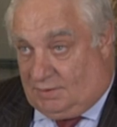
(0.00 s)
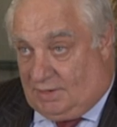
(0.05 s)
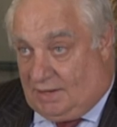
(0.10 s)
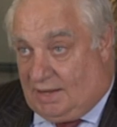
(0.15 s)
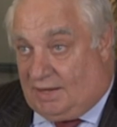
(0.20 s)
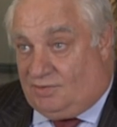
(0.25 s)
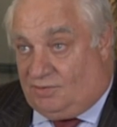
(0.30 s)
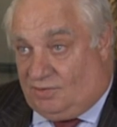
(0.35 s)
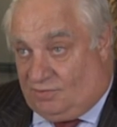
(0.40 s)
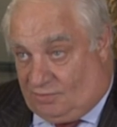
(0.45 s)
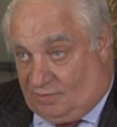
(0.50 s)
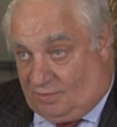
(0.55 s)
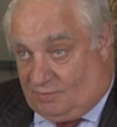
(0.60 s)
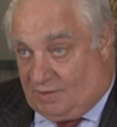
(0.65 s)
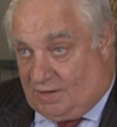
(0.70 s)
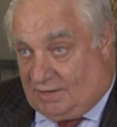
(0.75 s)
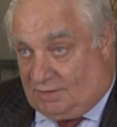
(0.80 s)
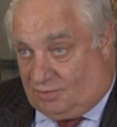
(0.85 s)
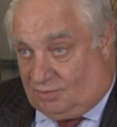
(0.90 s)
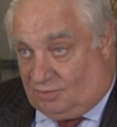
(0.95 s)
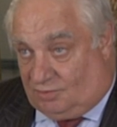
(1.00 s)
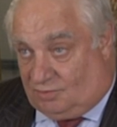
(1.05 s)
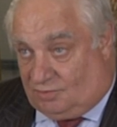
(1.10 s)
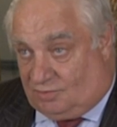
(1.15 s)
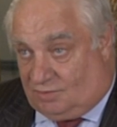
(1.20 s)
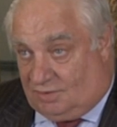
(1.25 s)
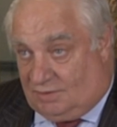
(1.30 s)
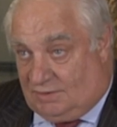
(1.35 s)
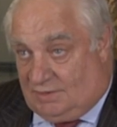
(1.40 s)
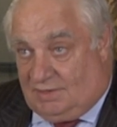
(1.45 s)
and
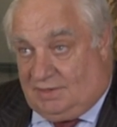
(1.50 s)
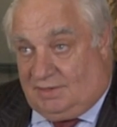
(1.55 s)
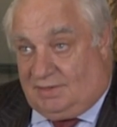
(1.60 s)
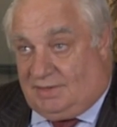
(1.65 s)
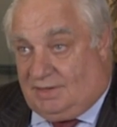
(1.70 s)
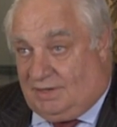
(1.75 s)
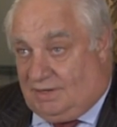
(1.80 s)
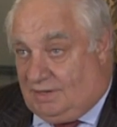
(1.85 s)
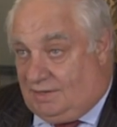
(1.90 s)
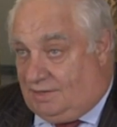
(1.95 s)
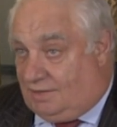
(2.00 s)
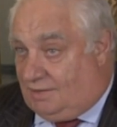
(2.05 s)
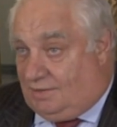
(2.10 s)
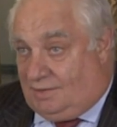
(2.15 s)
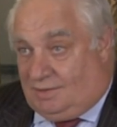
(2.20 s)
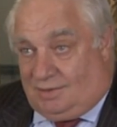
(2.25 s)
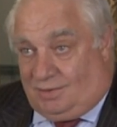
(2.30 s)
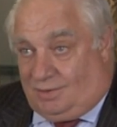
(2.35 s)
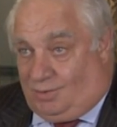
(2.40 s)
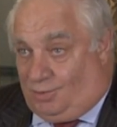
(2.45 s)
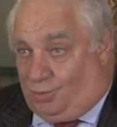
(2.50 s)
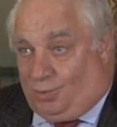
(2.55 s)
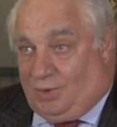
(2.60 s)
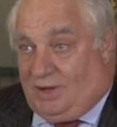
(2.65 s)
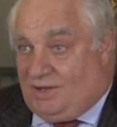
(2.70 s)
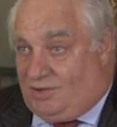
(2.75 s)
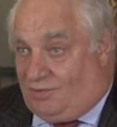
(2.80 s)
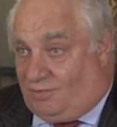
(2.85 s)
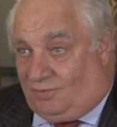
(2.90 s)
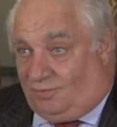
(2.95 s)
disadvantaged. The
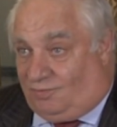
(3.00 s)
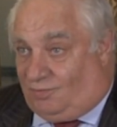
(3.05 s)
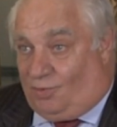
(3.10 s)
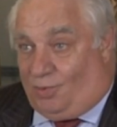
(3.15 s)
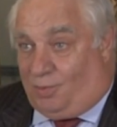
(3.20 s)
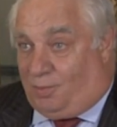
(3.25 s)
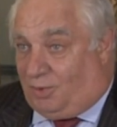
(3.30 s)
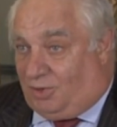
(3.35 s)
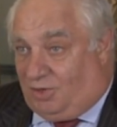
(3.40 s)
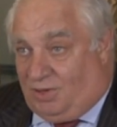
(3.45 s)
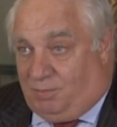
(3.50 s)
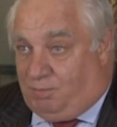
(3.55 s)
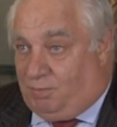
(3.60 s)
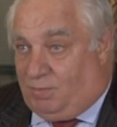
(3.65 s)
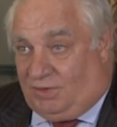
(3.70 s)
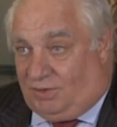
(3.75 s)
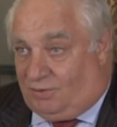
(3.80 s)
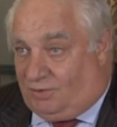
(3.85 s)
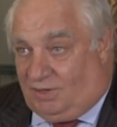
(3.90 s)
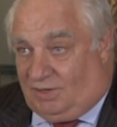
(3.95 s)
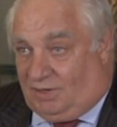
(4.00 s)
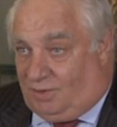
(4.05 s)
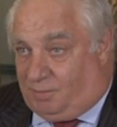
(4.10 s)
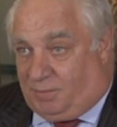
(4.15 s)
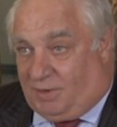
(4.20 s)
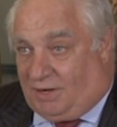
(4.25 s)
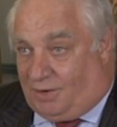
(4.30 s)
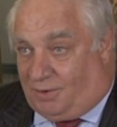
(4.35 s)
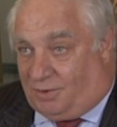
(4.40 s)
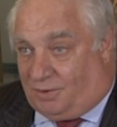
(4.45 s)
great former imperial
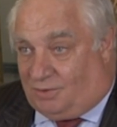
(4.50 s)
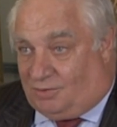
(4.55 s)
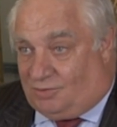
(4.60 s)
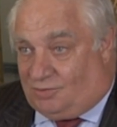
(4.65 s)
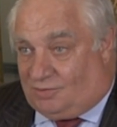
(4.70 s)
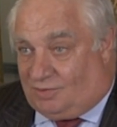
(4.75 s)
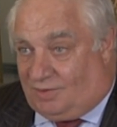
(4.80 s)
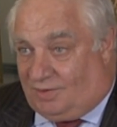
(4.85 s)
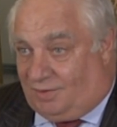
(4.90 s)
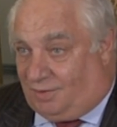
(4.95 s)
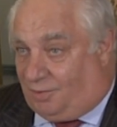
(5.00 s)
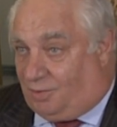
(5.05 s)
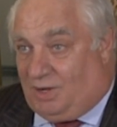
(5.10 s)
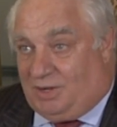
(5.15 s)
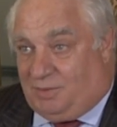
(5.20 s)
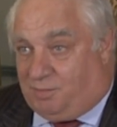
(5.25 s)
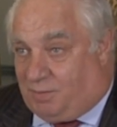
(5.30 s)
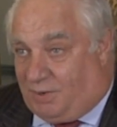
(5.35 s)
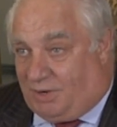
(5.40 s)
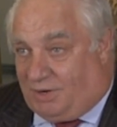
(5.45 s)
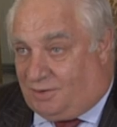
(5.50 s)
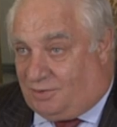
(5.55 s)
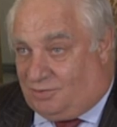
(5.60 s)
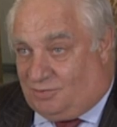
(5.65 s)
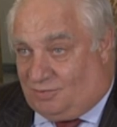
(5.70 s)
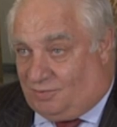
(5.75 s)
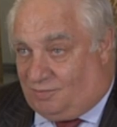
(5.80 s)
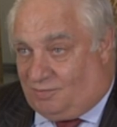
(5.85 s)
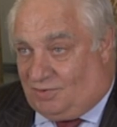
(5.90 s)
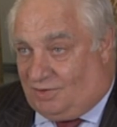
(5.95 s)
powers and the great
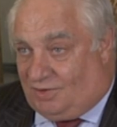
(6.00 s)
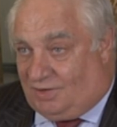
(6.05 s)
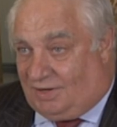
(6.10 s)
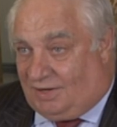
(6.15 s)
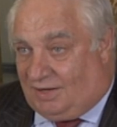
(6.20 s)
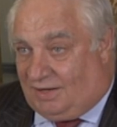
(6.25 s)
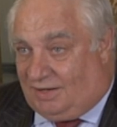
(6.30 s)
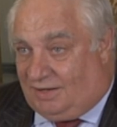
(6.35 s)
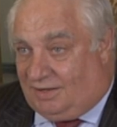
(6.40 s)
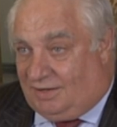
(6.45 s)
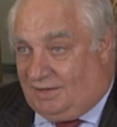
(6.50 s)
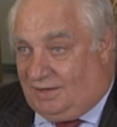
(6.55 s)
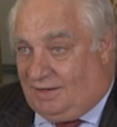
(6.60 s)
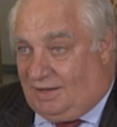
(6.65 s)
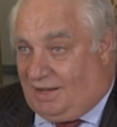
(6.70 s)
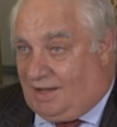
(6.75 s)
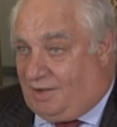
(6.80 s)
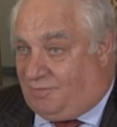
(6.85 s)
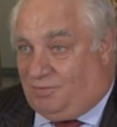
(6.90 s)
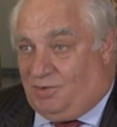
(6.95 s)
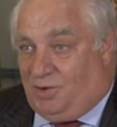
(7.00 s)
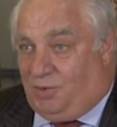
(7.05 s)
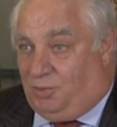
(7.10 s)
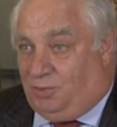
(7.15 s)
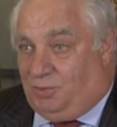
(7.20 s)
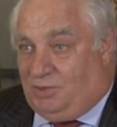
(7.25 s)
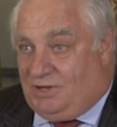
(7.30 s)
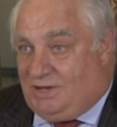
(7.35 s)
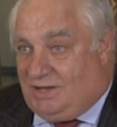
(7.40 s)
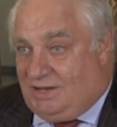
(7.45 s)
powers of today have no
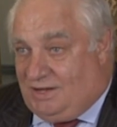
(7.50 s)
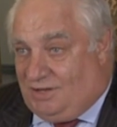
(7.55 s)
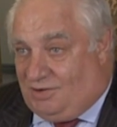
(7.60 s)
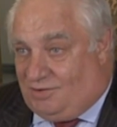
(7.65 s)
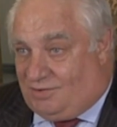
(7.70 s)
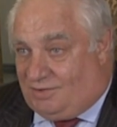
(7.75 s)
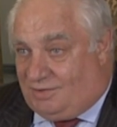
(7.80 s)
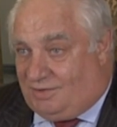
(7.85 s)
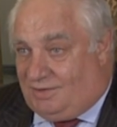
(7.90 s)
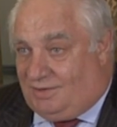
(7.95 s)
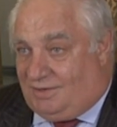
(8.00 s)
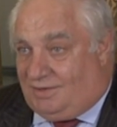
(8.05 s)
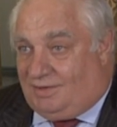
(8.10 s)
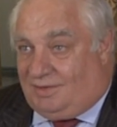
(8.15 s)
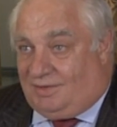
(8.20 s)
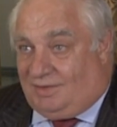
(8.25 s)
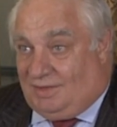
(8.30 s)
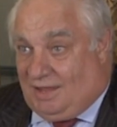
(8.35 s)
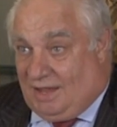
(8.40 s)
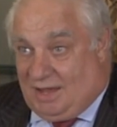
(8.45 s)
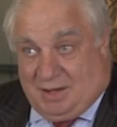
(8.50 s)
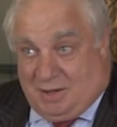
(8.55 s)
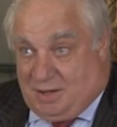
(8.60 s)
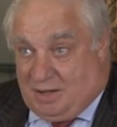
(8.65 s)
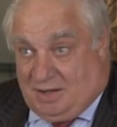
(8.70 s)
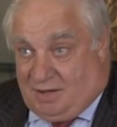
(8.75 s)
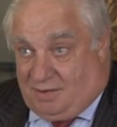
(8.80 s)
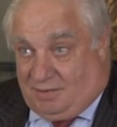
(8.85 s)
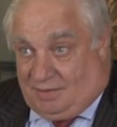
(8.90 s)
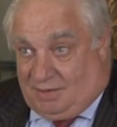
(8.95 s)
need,
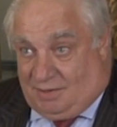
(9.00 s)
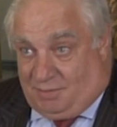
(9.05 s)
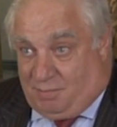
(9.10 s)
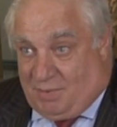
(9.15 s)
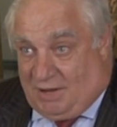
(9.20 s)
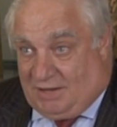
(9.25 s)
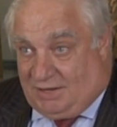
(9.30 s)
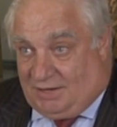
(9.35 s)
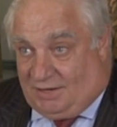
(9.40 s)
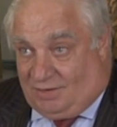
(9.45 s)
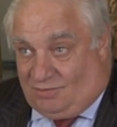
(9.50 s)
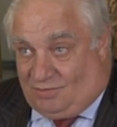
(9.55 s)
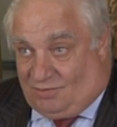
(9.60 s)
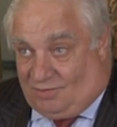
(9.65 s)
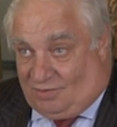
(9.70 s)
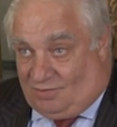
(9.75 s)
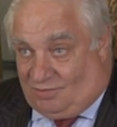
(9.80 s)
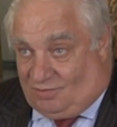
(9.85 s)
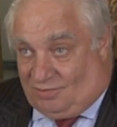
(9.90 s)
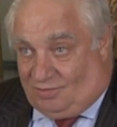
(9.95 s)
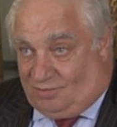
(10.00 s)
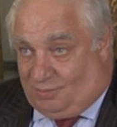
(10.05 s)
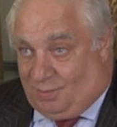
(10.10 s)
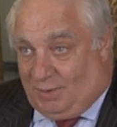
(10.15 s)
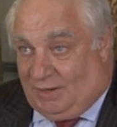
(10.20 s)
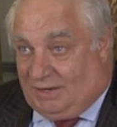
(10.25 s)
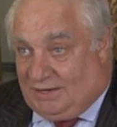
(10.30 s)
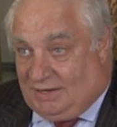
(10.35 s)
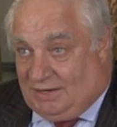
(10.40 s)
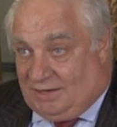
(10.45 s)
they in many instances
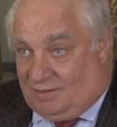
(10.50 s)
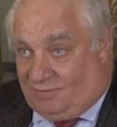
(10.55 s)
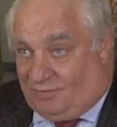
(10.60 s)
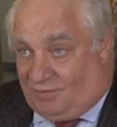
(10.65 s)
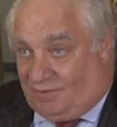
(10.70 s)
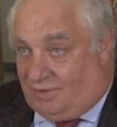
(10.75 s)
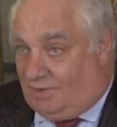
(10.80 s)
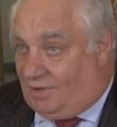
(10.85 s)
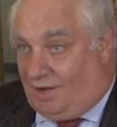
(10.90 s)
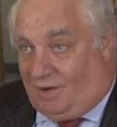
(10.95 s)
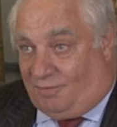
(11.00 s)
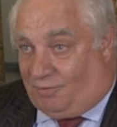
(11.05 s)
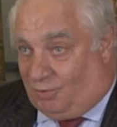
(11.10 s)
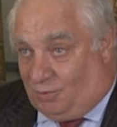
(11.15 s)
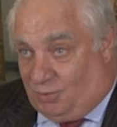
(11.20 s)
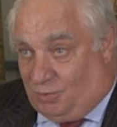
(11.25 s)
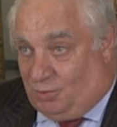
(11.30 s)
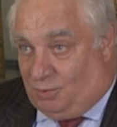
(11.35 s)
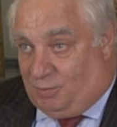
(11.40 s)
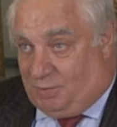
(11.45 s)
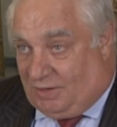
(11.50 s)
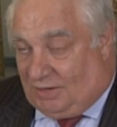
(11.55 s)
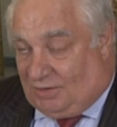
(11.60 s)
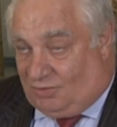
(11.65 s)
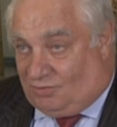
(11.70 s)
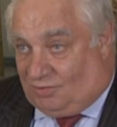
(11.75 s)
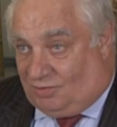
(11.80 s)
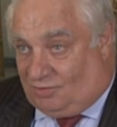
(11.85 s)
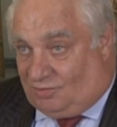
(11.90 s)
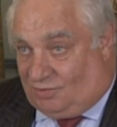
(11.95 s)
believe, of a
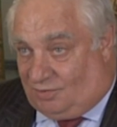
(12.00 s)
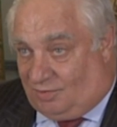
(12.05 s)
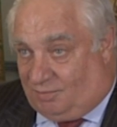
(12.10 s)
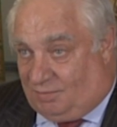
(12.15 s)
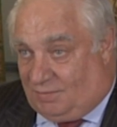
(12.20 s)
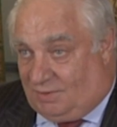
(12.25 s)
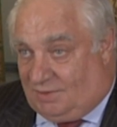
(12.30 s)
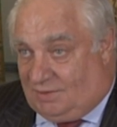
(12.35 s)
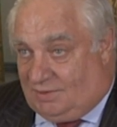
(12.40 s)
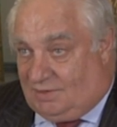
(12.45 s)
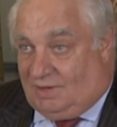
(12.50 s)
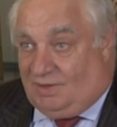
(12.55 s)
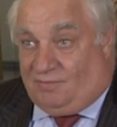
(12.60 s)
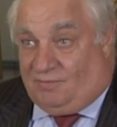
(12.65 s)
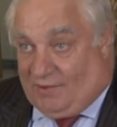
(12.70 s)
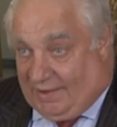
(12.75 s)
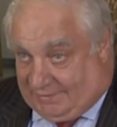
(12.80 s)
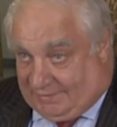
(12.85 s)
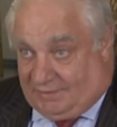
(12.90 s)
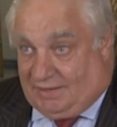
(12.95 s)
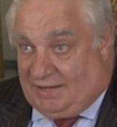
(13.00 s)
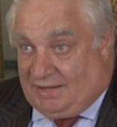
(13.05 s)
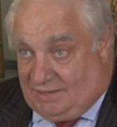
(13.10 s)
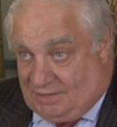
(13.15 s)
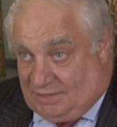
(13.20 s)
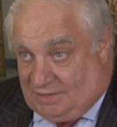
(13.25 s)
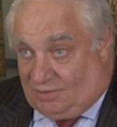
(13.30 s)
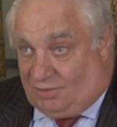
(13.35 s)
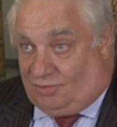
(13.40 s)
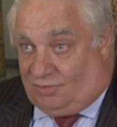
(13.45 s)
rule-based system. In fact, they
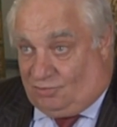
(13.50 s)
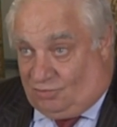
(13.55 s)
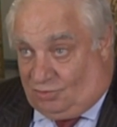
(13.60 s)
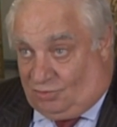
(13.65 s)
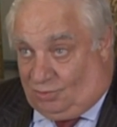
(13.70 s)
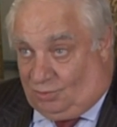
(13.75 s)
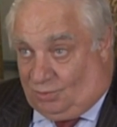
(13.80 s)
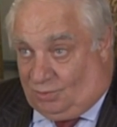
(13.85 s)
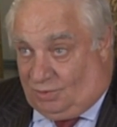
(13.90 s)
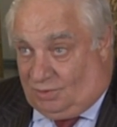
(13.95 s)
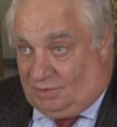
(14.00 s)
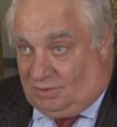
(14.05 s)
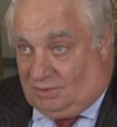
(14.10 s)
need it too.